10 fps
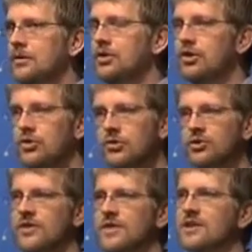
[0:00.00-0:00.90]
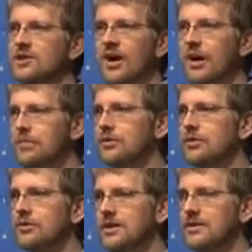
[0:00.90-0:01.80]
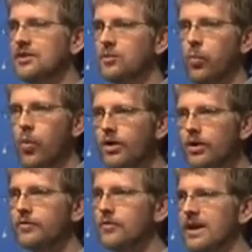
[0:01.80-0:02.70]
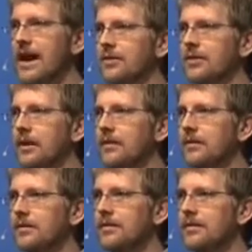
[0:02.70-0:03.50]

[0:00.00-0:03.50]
to use this opportunity, this wonderful gathering